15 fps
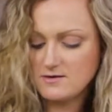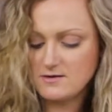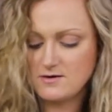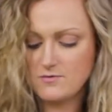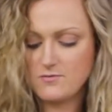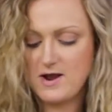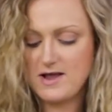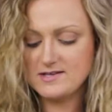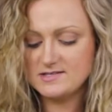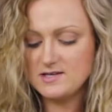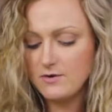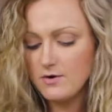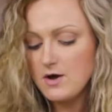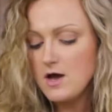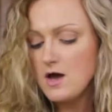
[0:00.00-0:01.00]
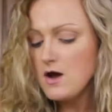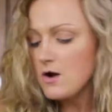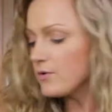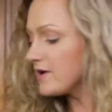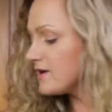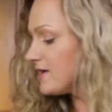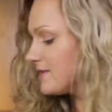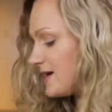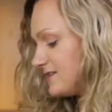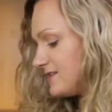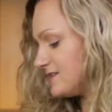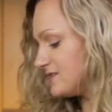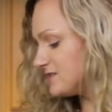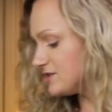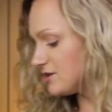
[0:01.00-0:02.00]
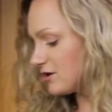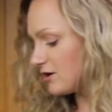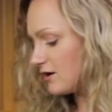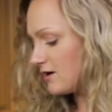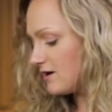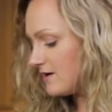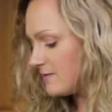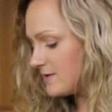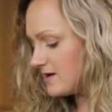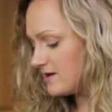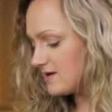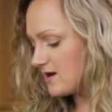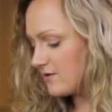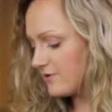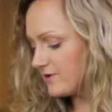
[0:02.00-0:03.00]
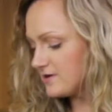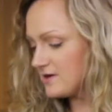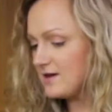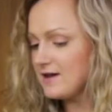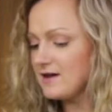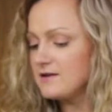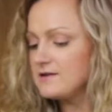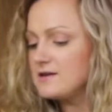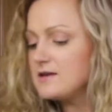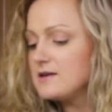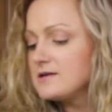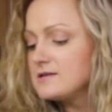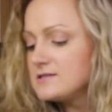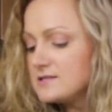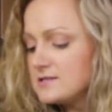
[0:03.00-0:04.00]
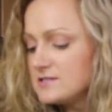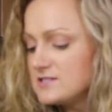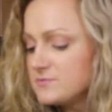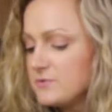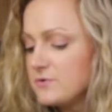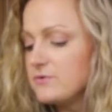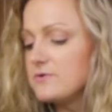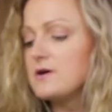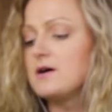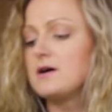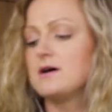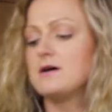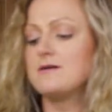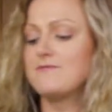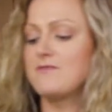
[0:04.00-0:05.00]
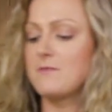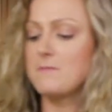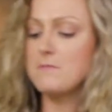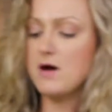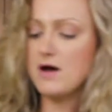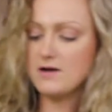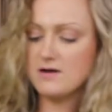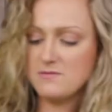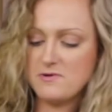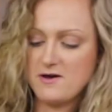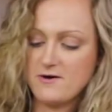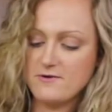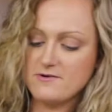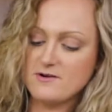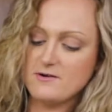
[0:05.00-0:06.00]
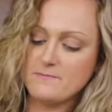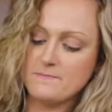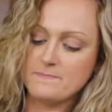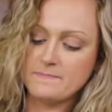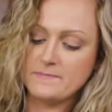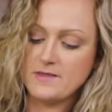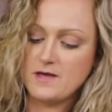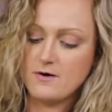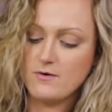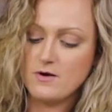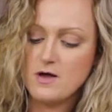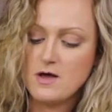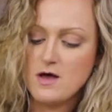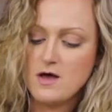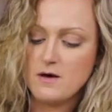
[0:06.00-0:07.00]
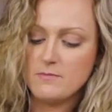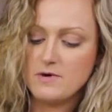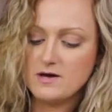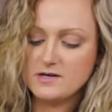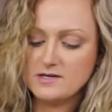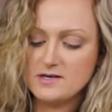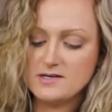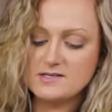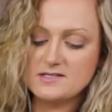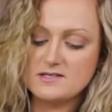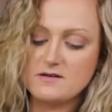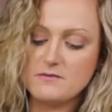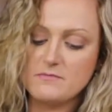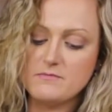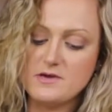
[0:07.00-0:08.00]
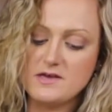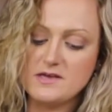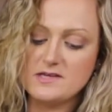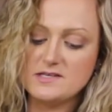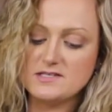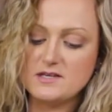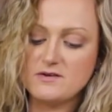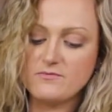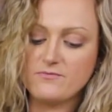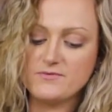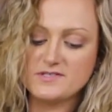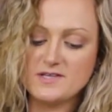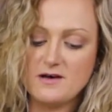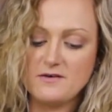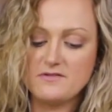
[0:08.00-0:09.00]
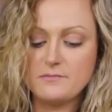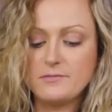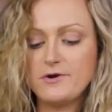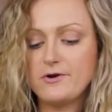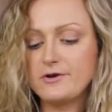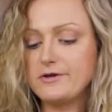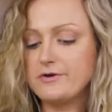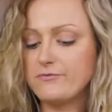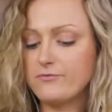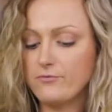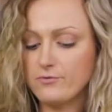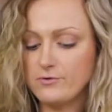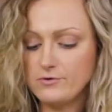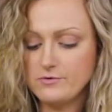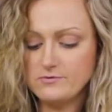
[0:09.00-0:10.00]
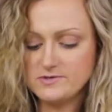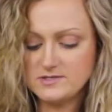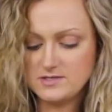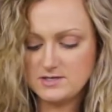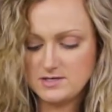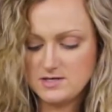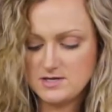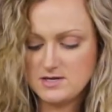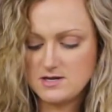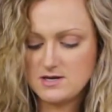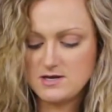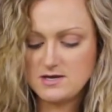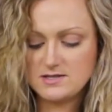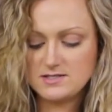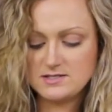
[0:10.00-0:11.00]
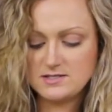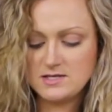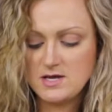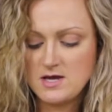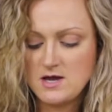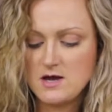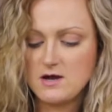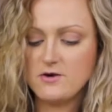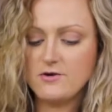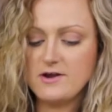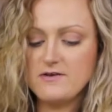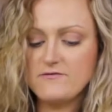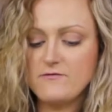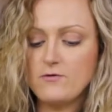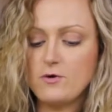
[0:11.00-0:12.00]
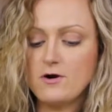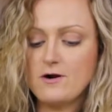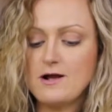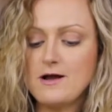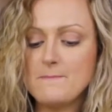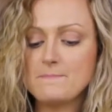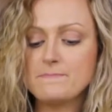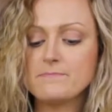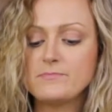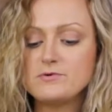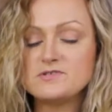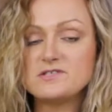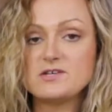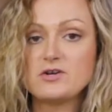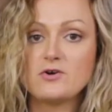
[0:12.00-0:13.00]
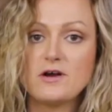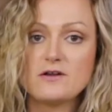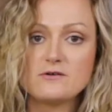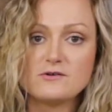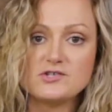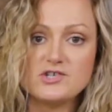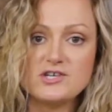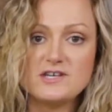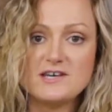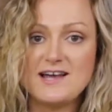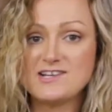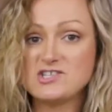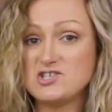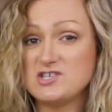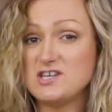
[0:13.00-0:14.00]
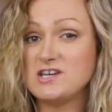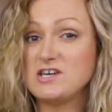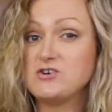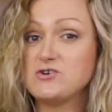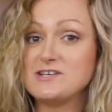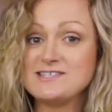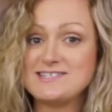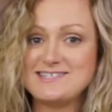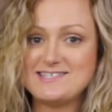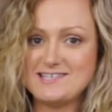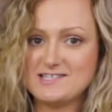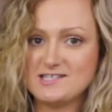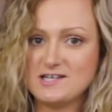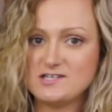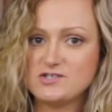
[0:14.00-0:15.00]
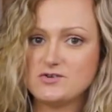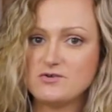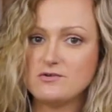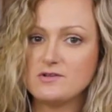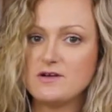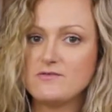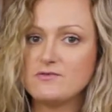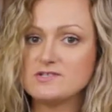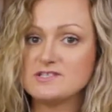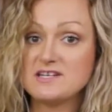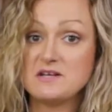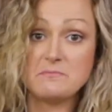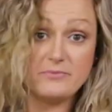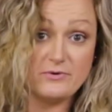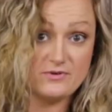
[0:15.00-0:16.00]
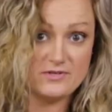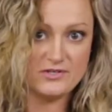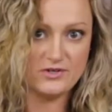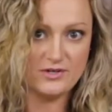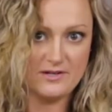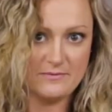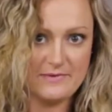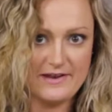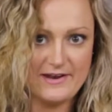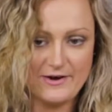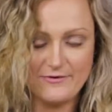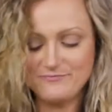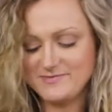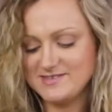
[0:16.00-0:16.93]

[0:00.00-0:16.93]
All right, so we're getting that to stir, and then now we're gonna add a teaspoon of maca powder. Now, maca is an amazing South American root. It is great for boosting your energy. It actually increases testosterone levels, and it boosts your libido.